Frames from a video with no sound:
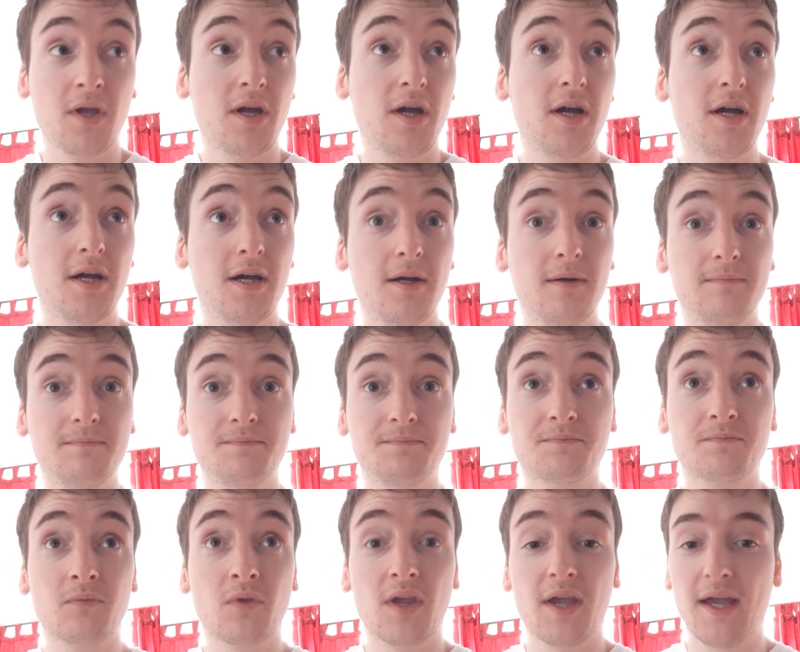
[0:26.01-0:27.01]

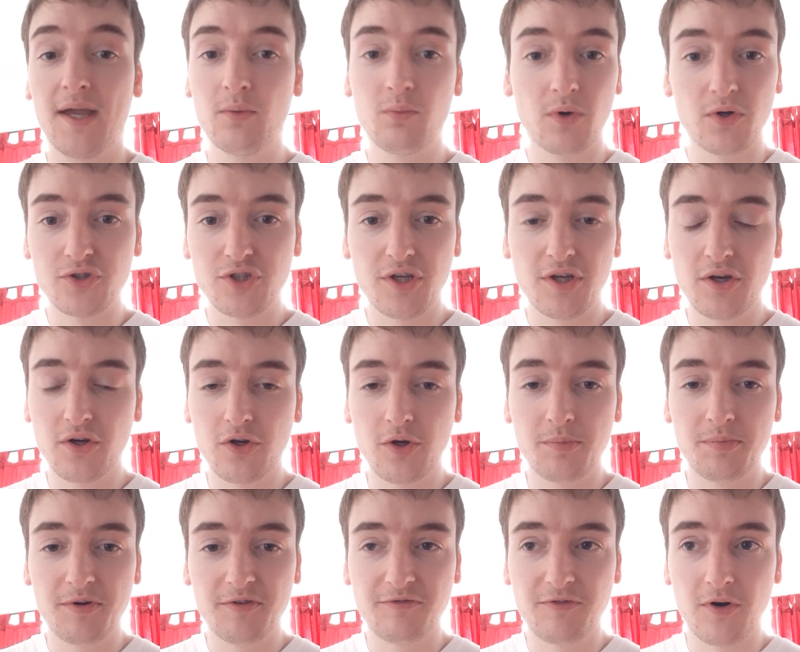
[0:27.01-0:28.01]
It wasn't a
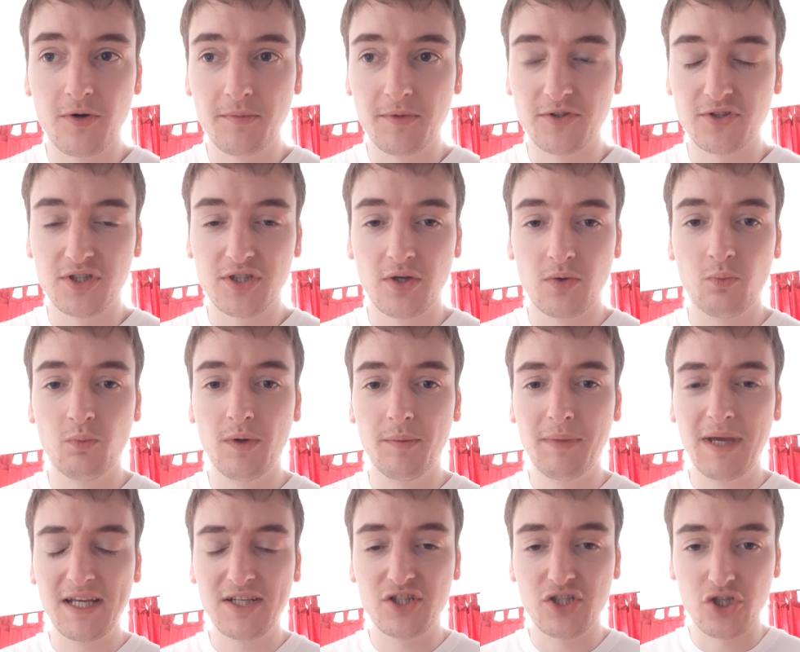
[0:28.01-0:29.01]
good performance. We
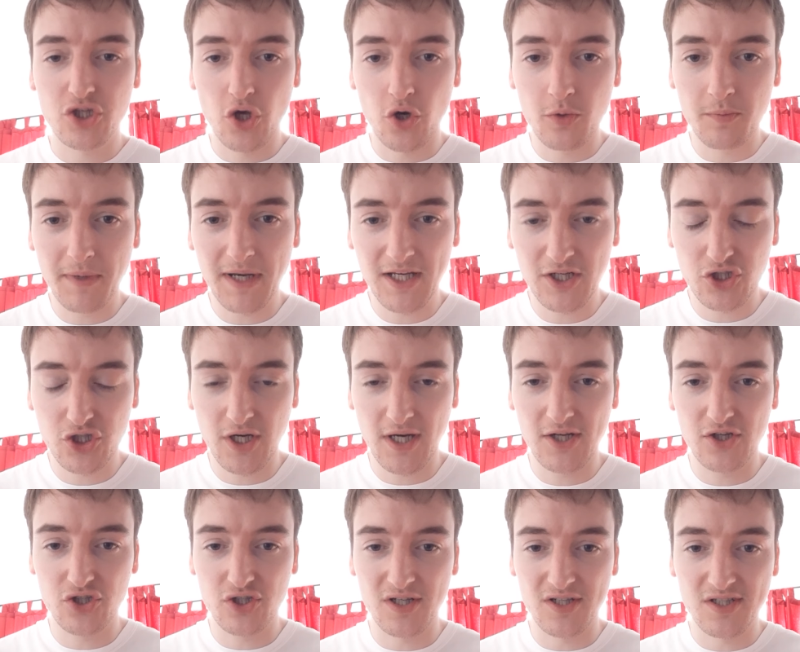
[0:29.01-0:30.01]
made so many
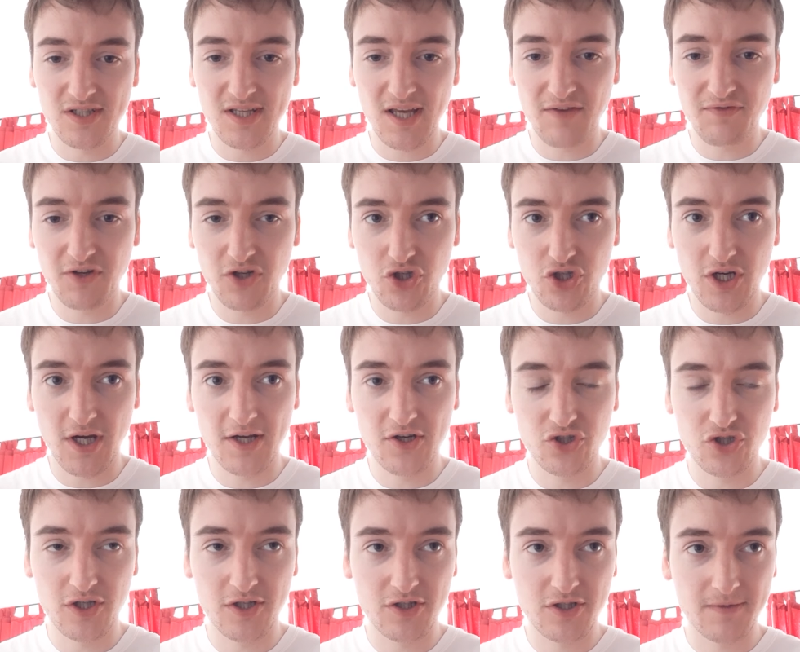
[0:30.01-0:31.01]
changes. 7
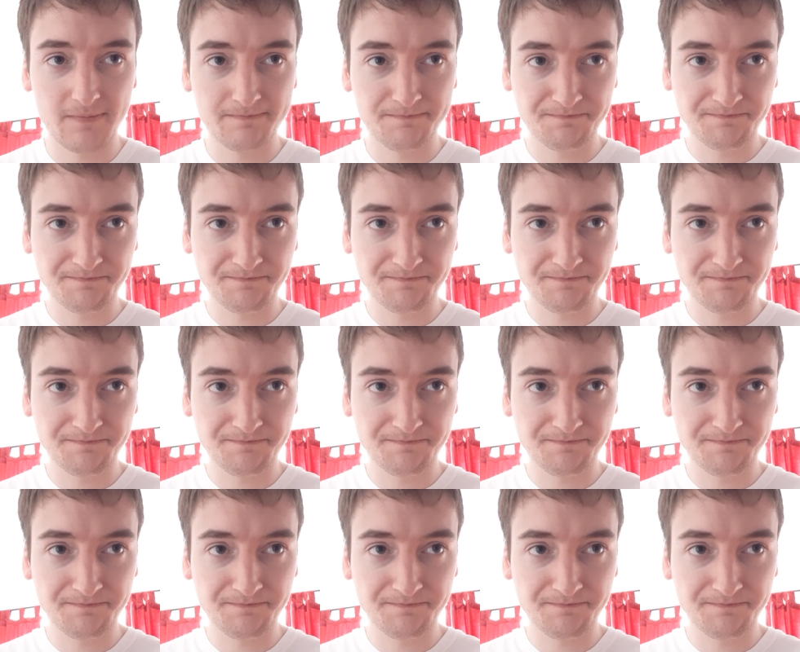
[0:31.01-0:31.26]
changes.